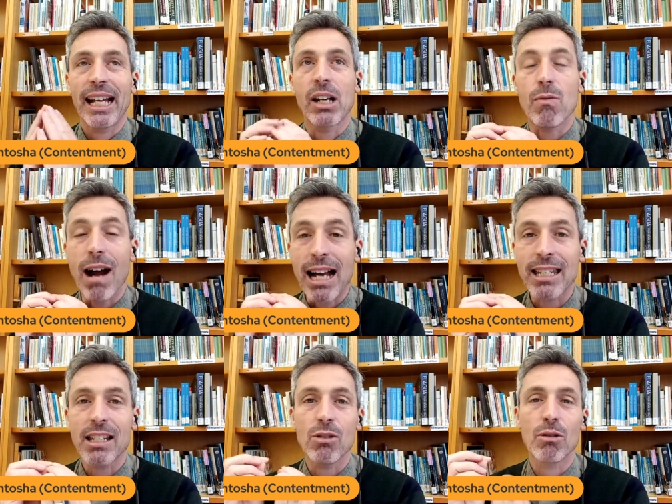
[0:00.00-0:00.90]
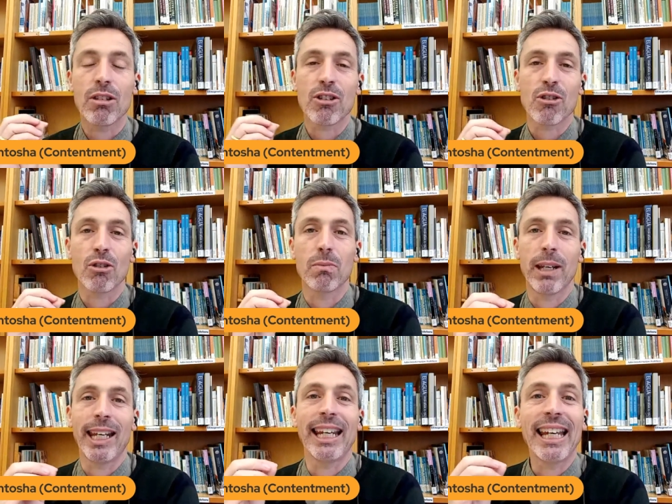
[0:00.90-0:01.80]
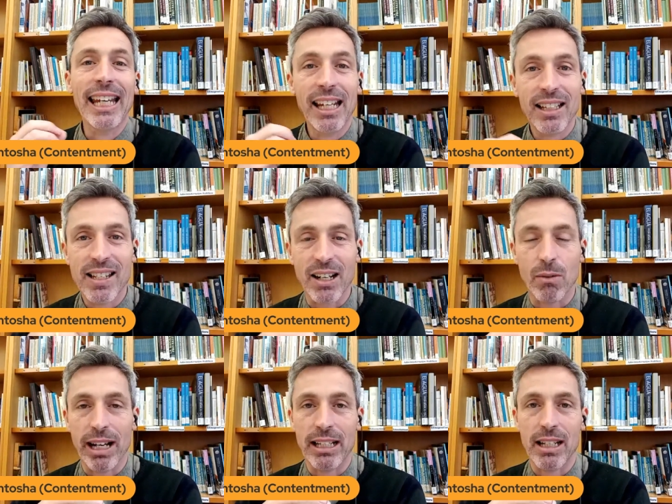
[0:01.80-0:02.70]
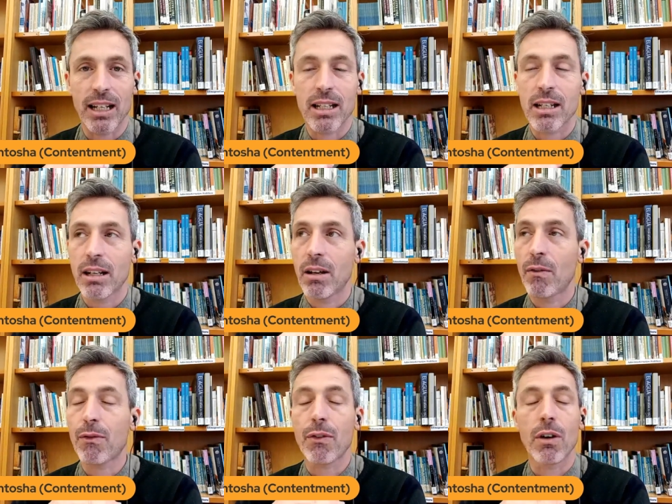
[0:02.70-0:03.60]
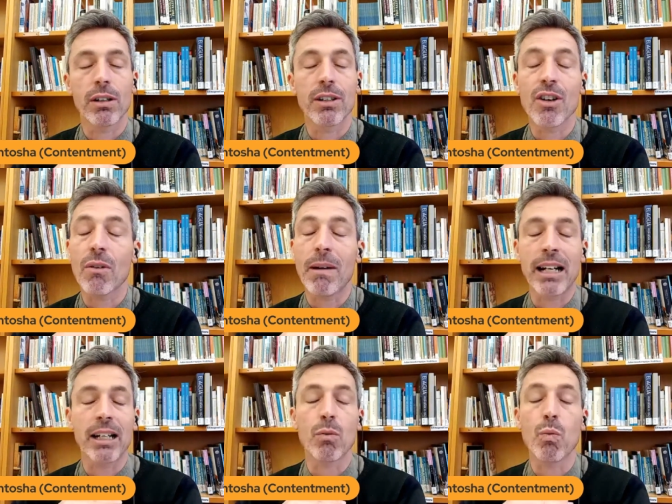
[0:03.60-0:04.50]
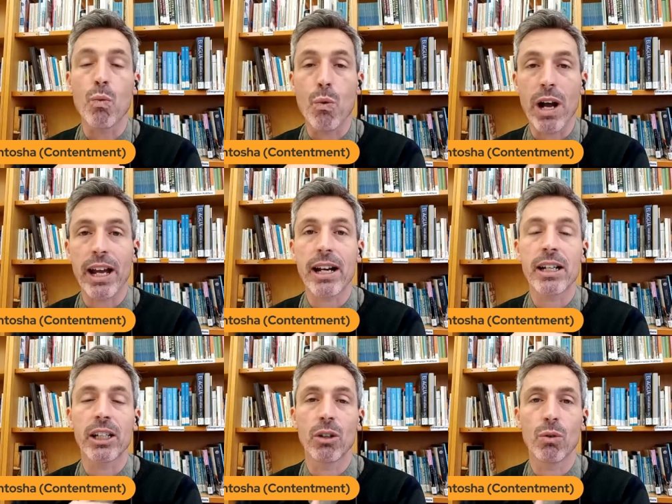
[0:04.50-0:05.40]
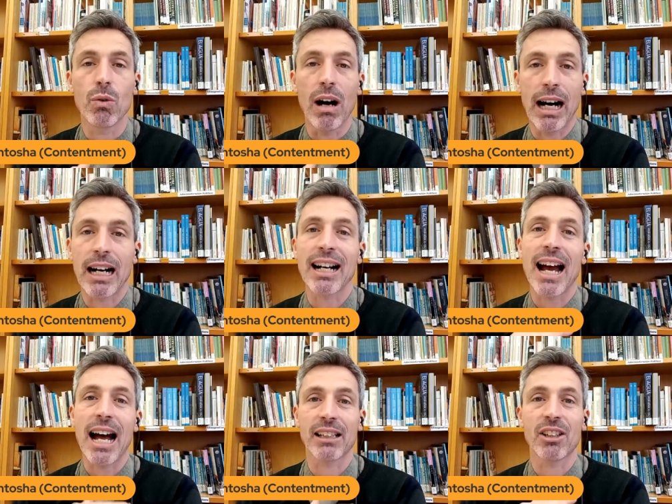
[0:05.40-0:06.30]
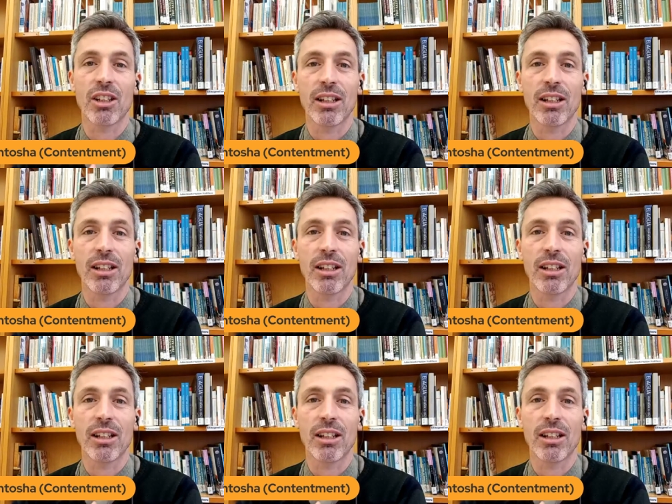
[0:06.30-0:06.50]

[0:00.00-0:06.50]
gratitude should be integrated for no matter where you are at,